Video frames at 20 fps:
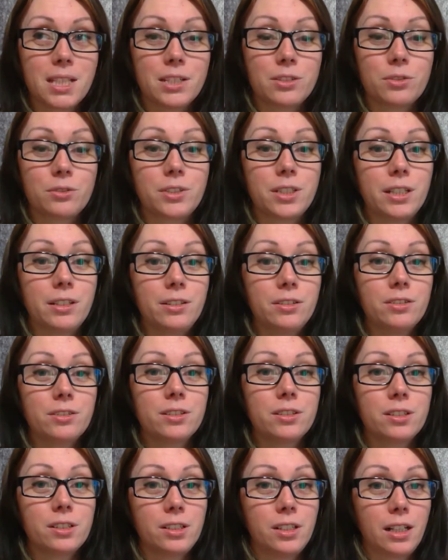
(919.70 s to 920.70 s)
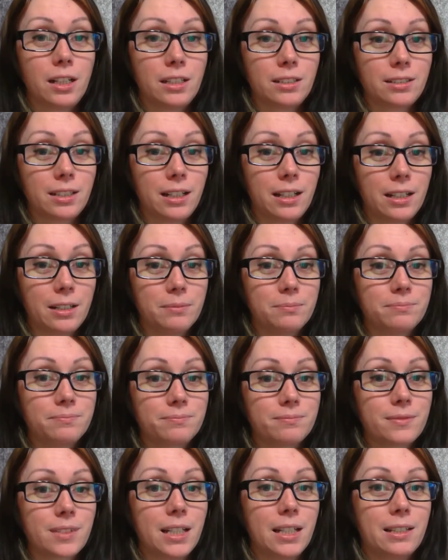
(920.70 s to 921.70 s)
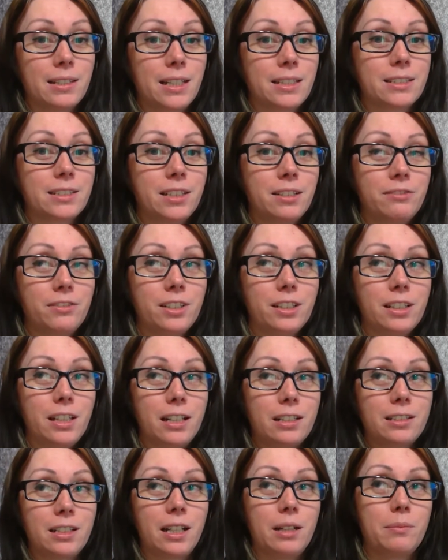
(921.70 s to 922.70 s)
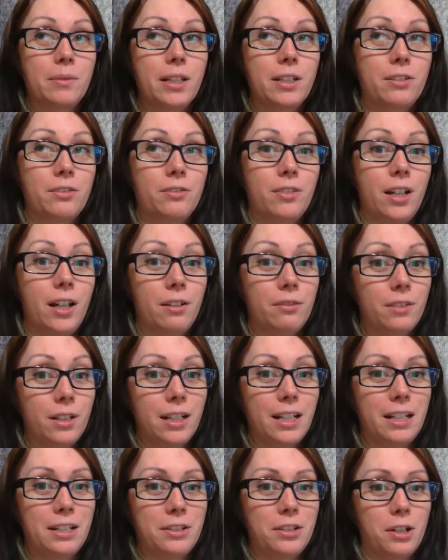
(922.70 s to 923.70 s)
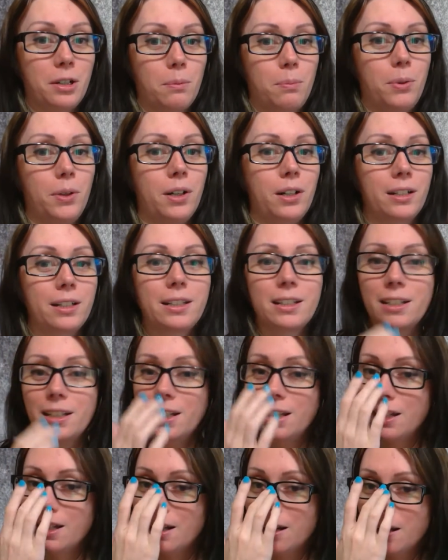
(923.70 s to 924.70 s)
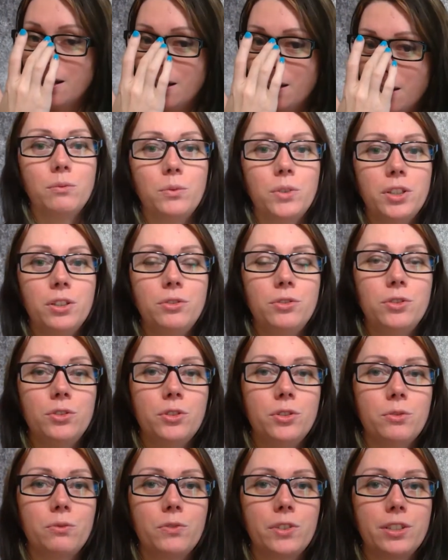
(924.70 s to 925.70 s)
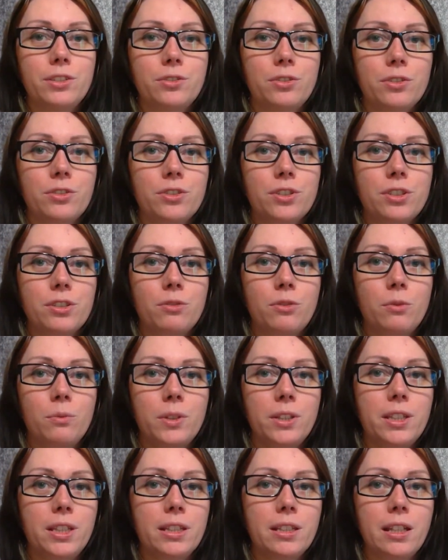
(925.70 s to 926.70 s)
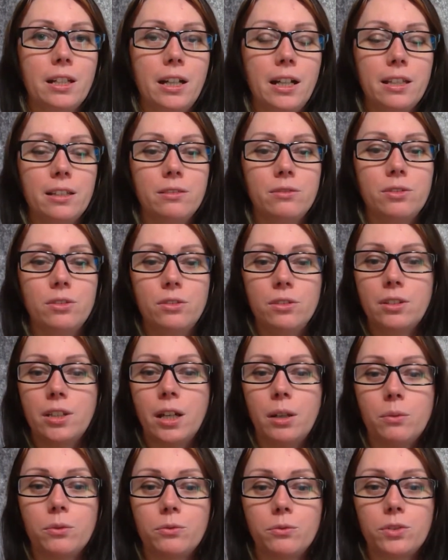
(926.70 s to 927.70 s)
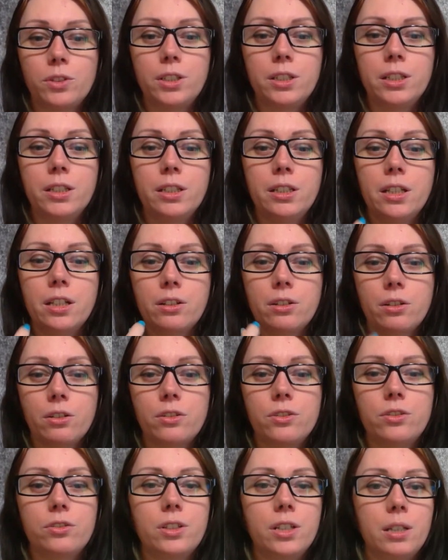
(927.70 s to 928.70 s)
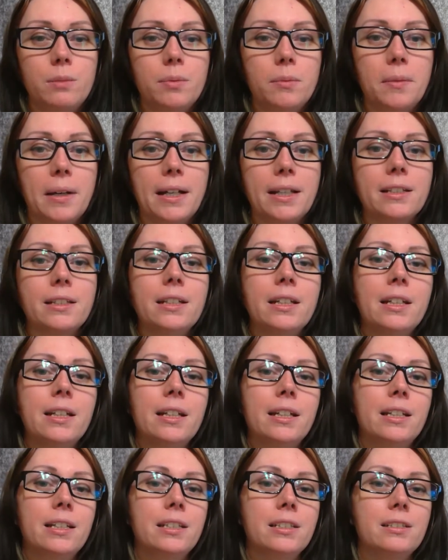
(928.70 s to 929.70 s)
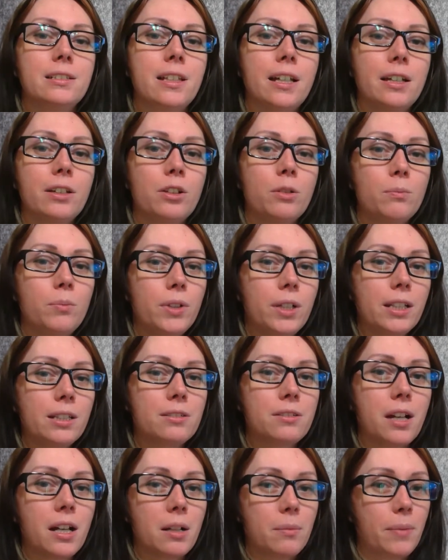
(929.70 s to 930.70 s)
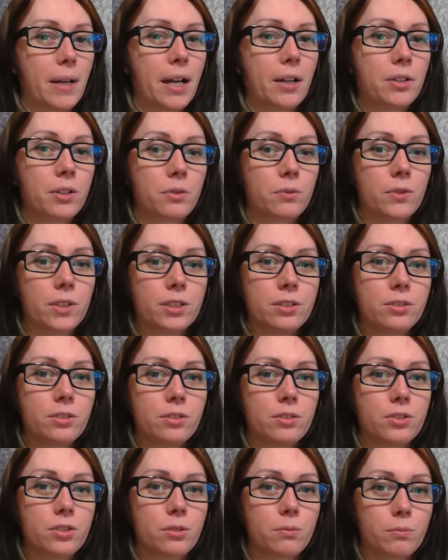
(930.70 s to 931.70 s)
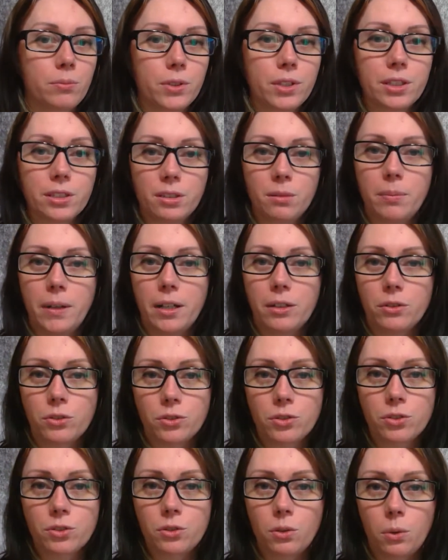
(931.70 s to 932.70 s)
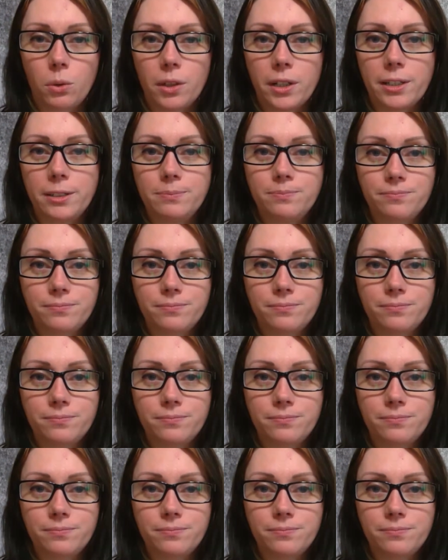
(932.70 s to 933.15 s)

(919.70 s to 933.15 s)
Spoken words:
So 10 years is a lot of time. That's definitely a lot of time that you're not writing your book. When you do your research, the one thing that I would really encourage you to keep in mind is that your book is not about your research. Your book is about your story.